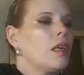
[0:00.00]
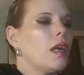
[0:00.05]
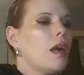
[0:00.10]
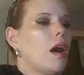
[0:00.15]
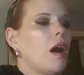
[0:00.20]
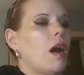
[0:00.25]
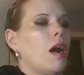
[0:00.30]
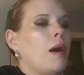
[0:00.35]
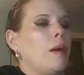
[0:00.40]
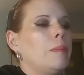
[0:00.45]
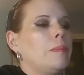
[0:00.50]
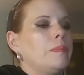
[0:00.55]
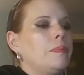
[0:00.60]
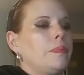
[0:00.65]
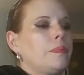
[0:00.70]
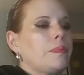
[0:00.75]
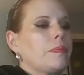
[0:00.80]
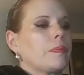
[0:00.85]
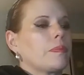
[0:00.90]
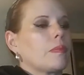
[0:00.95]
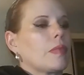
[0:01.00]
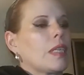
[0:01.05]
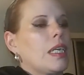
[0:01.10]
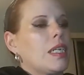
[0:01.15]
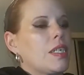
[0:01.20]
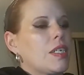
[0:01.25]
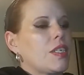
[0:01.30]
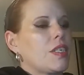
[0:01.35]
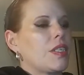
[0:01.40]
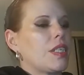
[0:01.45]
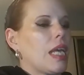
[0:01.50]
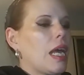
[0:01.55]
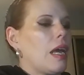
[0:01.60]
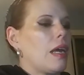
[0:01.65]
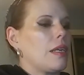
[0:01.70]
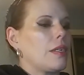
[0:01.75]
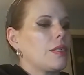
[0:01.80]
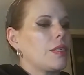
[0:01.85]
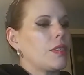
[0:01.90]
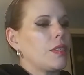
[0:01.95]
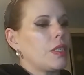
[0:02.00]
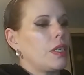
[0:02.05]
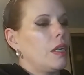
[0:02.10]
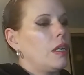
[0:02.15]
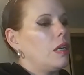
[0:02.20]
And it says